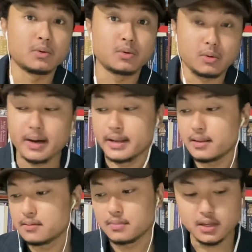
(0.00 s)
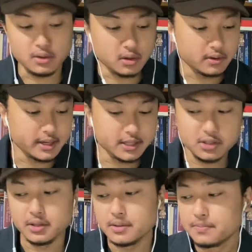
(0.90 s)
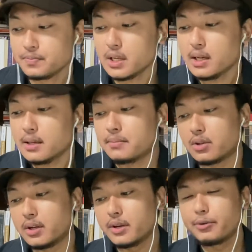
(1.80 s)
quite, but not actually. But today we